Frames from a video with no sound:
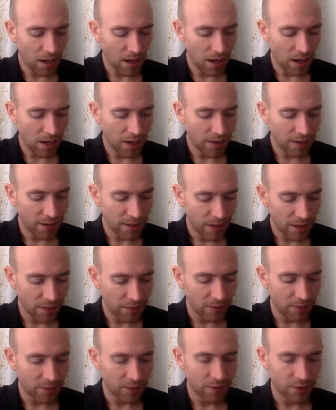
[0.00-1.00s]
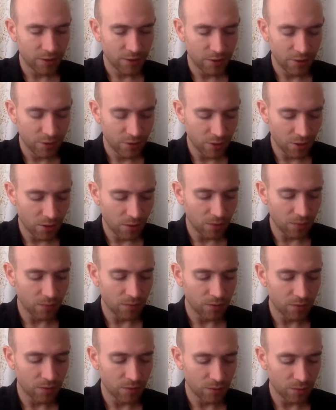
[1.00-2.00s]
I never don't
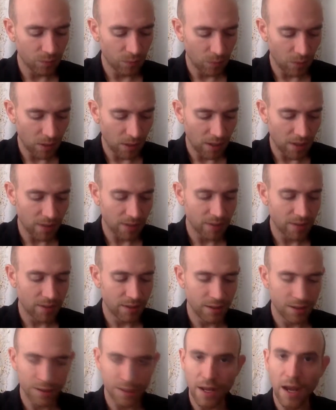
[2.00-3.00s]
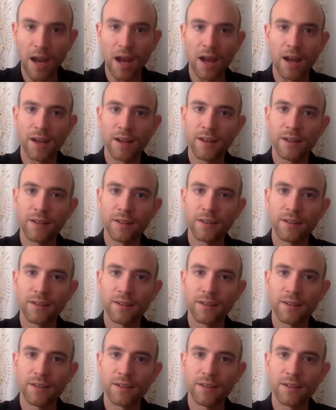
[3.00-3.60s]
want to die.